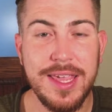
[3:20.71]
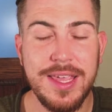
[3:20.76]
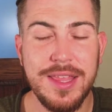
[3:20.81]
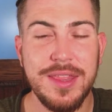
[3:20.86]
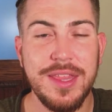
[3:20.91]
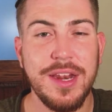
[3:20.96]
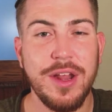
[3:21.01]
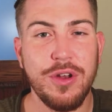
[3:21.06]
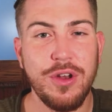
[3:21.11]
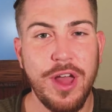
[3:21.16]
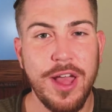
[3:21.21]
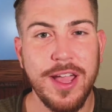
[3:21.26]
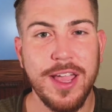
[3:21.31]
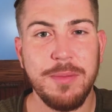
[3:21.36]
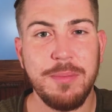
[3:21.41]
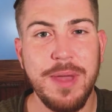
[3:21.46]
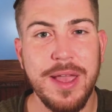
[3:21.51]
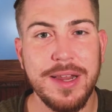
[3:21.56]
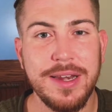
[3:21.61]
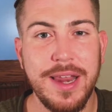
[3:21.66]
heat, then I'll
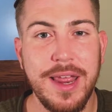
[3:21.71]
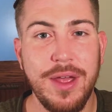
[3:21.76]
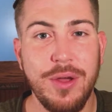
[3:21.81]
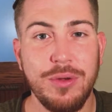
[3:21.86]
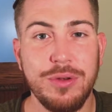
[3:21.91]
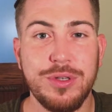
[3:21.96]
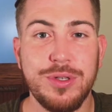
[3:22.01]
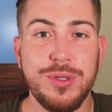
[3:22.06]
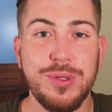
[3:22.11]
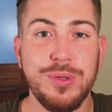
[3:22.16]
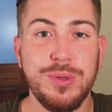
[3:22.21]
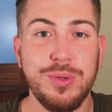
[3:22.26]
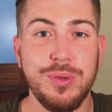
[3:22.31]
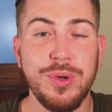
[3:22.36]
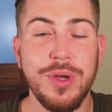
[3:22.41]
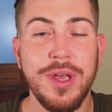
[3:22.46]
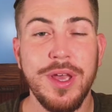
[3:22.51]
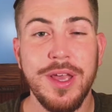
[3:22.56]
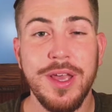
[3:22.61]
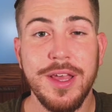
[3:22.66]
knock it back down
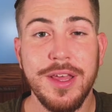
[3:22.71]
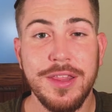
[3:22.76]
to